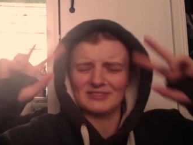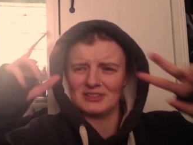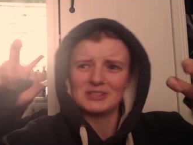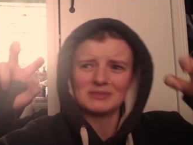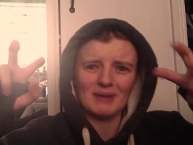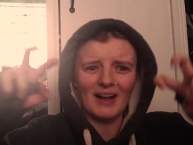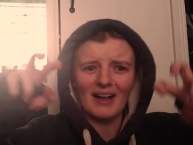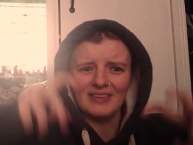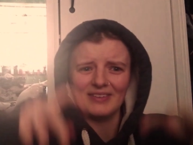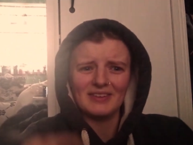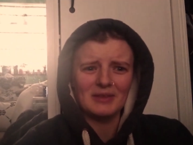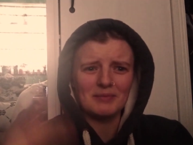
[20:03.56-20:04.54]

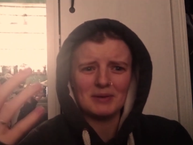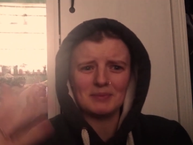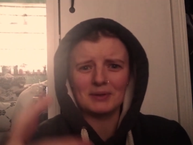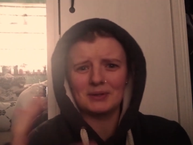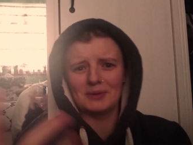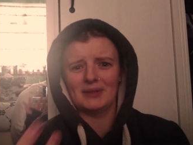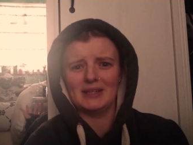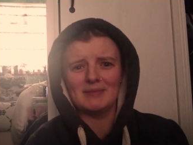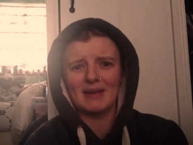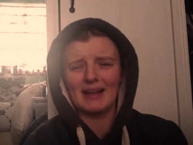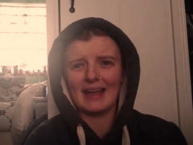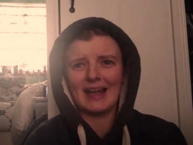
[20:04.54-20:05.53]
respond to the people who were
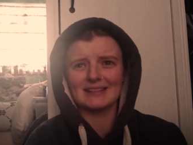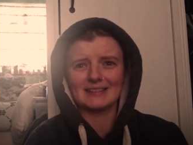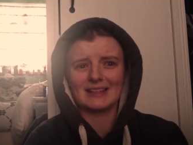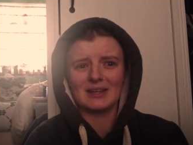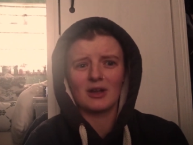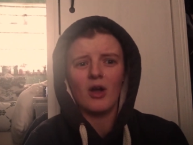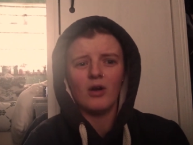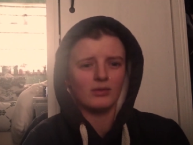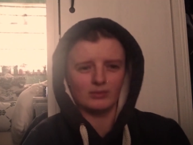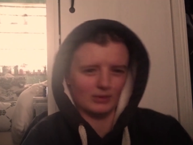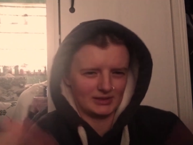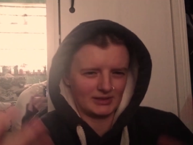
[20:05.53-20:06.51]
emailing asking,
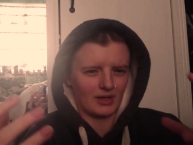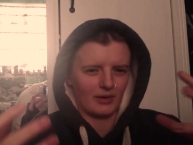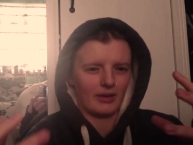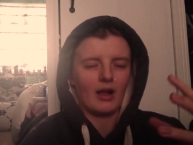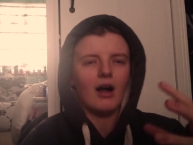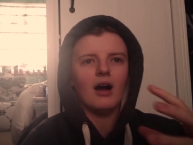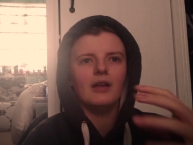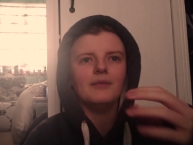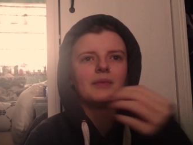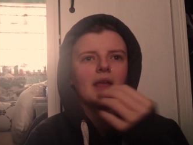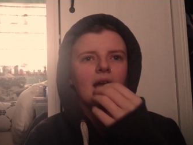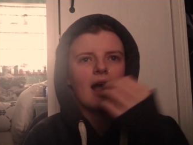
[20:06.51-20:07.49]
what's going
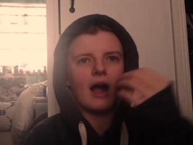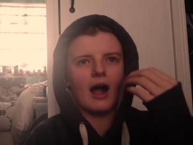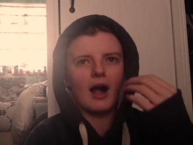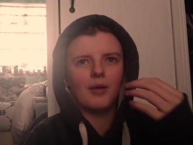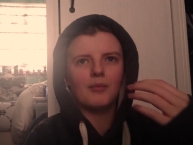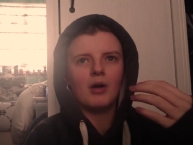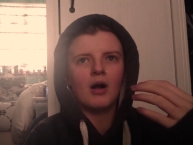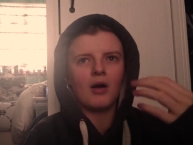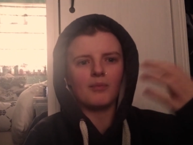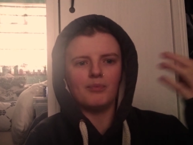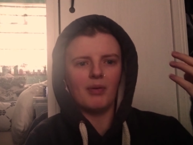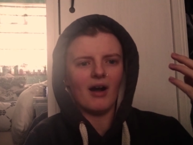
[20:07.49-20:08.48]
on. Um,
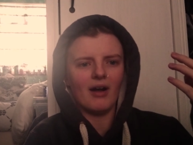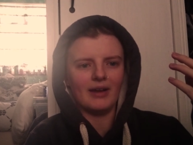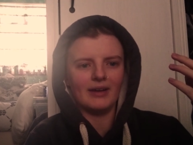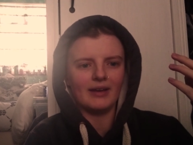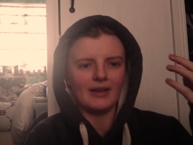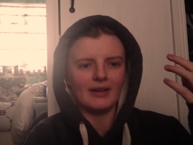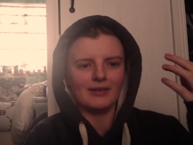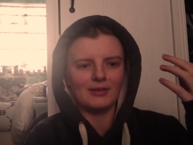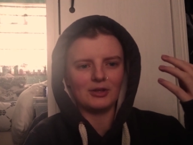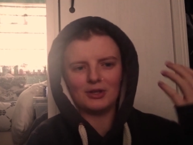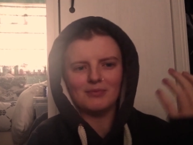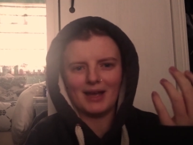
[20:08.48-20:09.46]
but
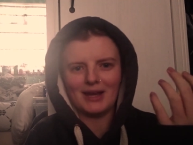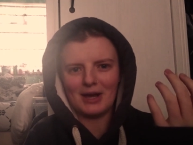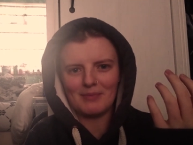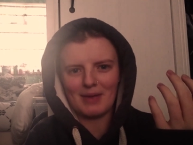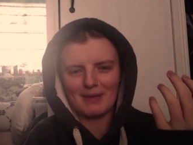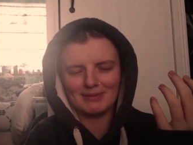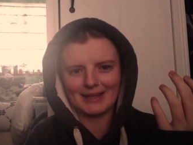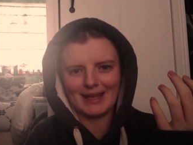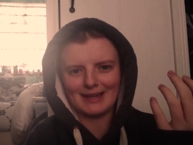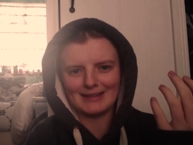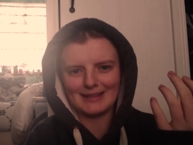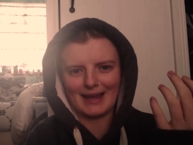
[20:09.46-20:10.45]
you might not be able to
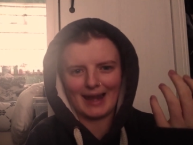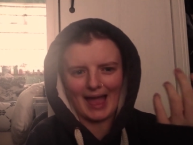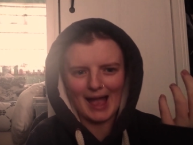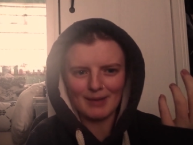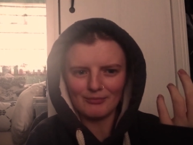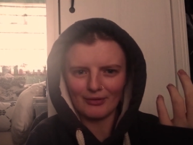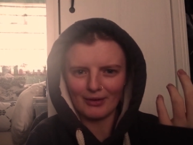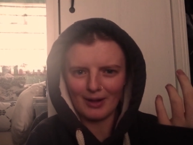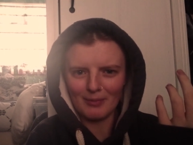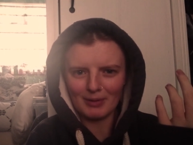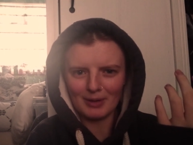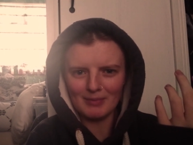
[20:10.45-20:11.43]
get into the lab for a
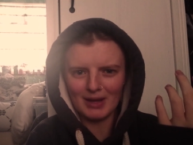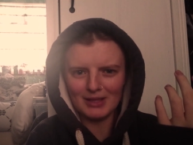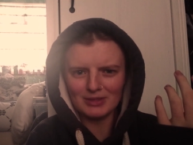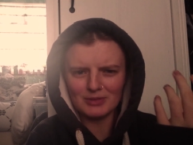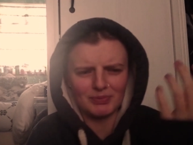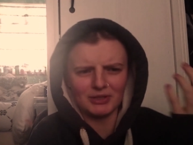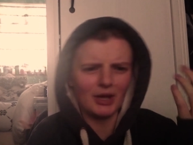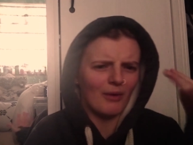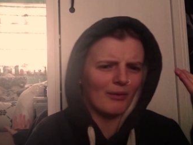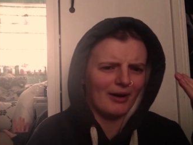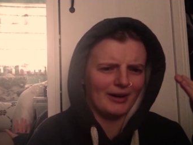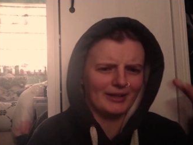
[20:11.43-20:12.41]
couple of months, but
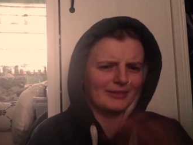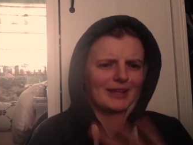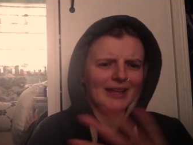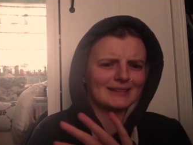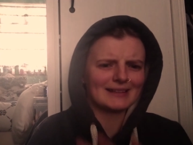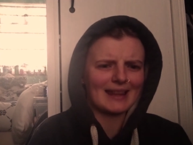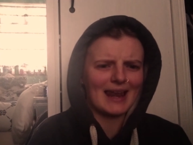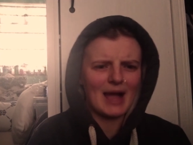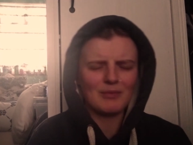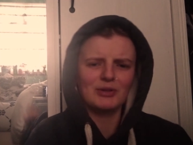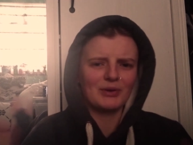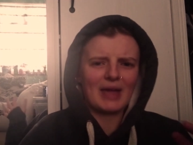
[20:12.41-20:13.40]
don't worry, you'll get into the
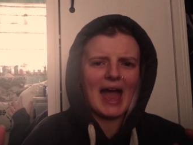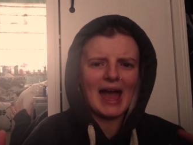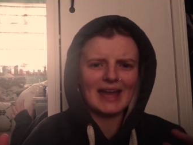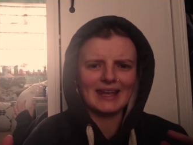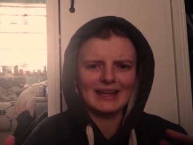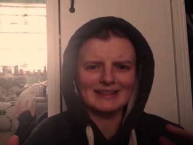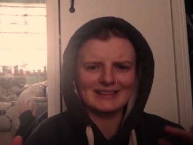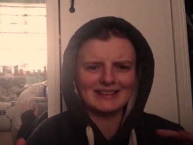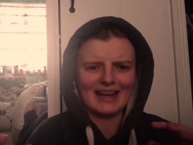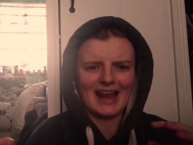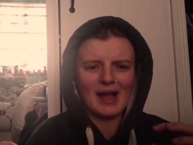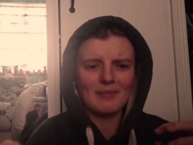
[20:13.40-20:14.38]
lab when you can get into
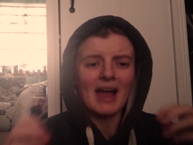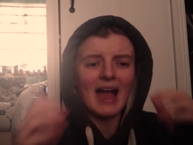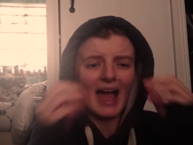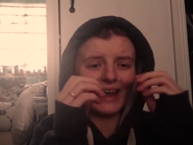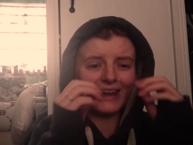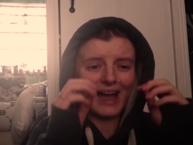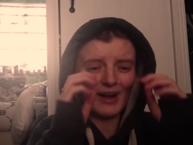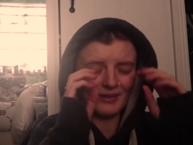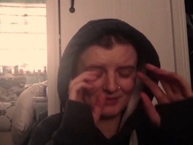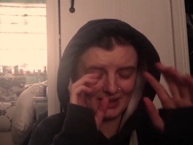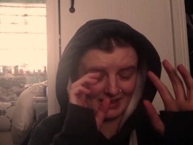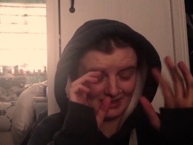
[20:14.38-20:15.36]
the lab. And
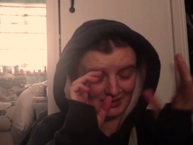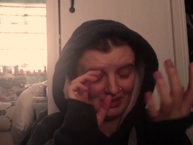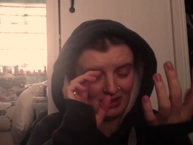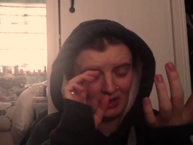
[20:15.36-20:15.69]
now I'm like,